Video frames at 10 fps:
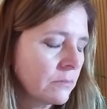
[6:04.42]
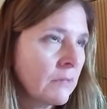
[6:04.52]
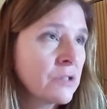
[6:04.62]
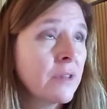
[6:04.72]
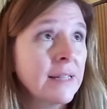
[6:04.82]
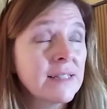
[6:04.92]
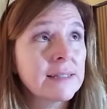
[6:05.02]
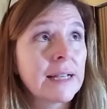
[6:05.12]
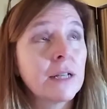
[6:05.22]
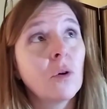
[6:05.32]
so that's
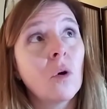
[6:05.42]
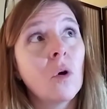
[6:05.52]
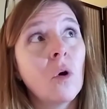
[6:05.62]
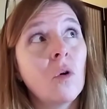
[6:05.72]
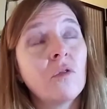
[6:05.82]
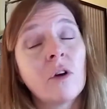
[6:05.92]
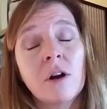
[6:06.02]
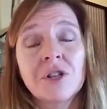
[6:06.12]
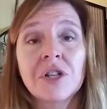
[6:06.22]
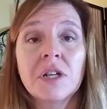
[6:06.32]
like an
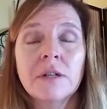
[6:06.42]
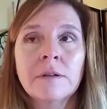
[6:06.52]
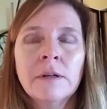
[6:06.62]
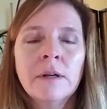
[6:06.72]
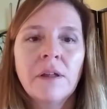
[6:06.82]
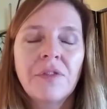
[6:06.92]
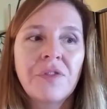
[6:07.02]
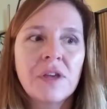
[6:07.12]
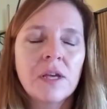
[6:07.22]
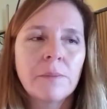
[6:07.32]
overarching
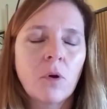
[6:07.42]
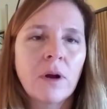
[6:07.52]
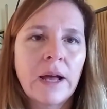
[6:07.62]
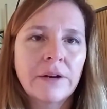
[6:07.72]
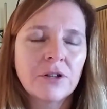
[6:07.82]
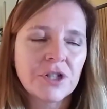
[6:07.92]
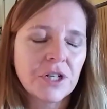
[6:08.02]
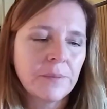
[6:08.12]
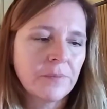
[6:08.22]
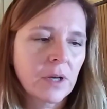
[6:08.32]
theme or
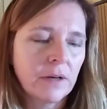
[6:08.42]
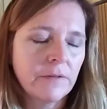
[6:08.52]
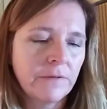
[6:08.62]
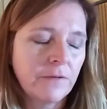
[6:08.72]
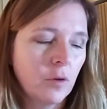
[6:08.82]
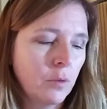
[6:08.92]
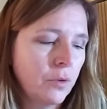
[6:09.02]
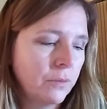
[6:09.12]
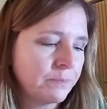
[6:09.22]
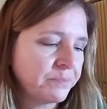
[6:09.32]
energy of a full
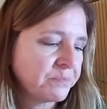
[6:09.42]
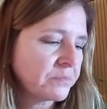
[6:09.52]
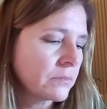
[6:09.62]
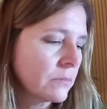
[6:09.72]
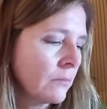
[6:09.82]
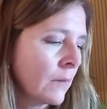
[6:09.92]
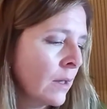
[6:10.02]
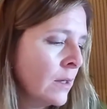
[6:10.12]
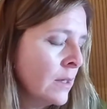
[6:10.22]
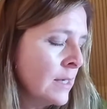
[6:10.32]
moon.
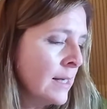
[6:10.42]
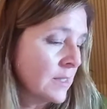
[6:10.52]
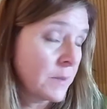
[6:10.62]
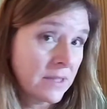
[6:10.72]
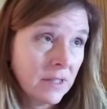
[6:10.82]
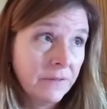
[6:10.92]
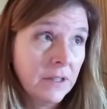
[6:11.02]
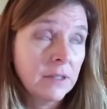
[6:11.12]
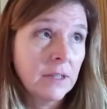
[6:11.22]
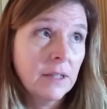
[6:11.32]

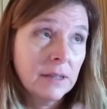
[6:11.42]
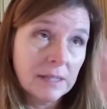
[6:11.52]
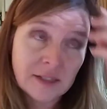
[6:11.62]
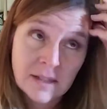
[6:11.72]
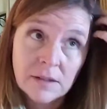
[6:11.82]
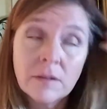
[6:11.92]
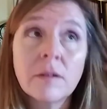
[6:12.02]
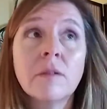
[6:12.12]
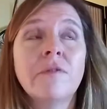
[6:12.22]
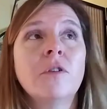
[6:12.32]
Specifically, this
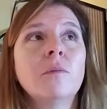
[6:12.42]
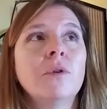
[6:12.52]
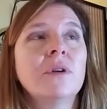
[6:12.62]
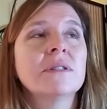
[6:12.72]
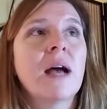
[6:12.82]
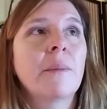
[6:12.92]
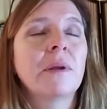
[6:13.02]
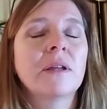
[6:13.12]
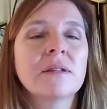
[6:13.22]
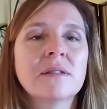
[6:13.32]
full moon is
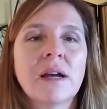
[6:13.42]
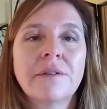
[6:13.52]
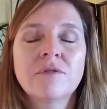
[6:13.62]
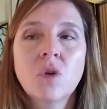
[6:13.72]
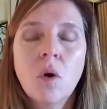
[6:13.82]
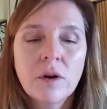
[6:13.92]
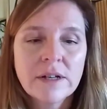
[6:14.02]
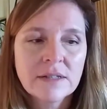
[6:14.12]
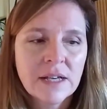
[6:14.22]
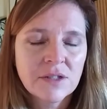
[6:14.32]
happening in the sign of
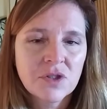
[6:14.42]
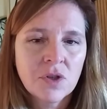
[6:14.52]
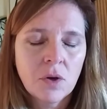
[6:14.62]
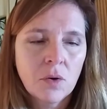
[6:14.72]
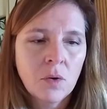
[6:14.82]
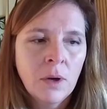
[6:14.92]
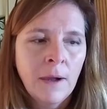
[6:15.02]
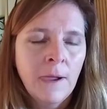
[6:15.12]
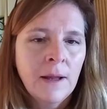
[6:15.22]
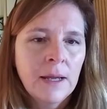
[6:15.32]
Taurus, and so
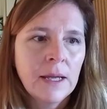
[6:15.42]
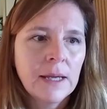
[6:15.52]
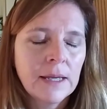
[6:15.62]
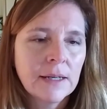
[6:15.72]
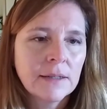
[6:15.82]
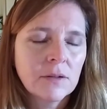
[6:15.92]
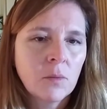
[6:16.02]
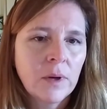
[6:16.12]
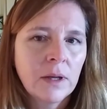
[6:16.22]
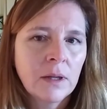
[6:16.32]
it
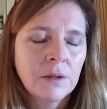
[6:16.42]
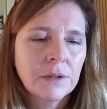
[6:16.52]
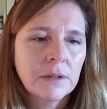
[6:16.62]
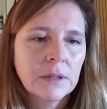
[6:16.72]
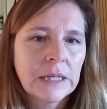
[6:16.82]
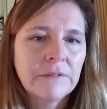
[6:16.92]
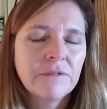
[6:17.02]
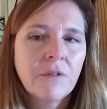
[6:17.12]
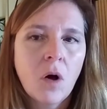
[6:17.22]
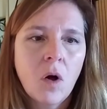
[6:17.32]
will
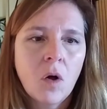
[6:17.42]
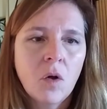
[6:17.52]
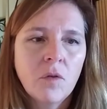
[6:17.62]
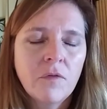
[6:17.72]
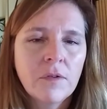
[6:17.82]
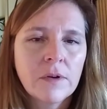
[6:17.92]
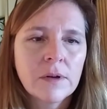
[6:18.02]
involve